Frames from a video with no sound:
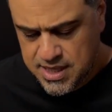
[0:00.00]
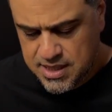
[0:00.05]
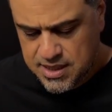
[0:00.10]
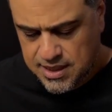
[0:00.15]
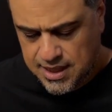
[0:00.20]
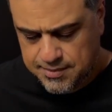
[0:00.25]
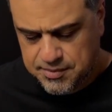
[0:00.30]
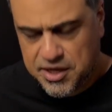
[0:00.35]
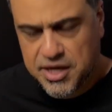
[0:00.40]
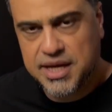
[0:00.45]

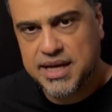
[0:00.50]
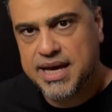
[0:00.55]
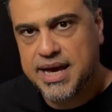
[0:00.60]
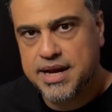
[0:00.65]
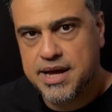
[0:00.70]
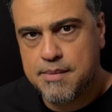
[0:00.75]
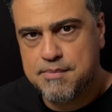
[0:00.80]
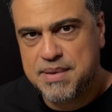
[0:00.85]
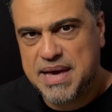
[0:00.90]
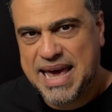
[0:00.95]
I'm going to get
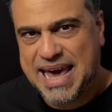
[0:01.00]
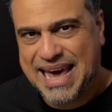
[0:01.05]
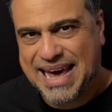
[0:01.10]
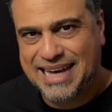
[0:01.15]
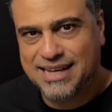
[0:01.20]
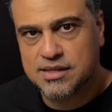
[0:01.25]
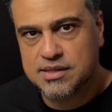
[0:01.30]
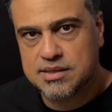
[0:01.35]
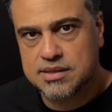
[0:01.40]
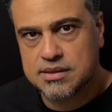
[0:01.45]
a
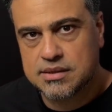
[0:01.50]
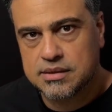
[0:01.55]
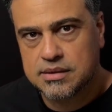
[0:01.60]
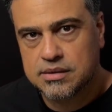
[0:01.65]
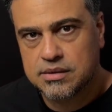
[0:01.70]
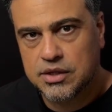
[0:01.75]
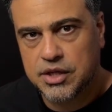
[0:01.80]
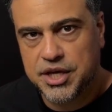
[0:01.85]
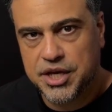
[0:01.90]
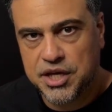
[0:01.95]
Behance
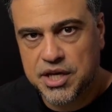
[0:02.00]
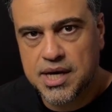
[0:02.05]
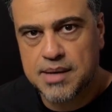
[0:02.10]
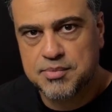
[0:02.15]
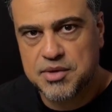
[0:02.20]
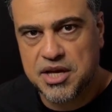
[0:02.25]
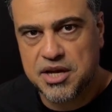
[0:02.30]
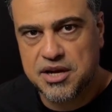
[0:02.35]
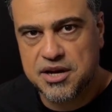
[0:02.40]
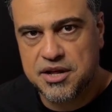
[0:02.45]
link
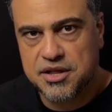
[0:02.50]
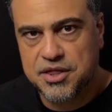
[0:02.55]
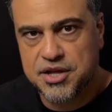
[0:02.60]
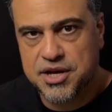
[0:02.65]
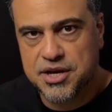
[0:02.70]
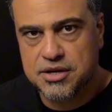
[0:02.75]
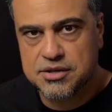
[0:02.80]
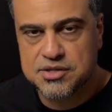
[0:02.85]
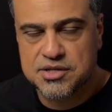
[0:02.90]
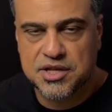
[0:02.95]
updated in
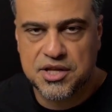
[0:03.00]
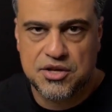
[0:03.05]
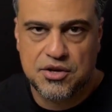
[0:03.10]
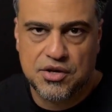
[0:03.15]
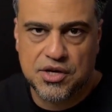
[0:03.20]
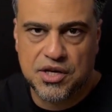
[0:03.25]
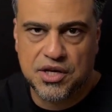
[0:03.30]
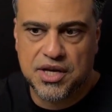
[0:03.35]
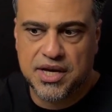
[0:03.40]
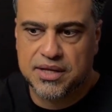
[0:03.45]
there so that you
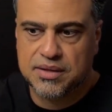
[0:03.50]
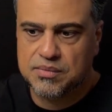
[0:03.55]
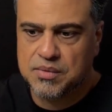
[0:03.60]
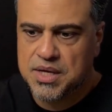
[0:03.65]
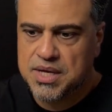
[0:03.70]
can get,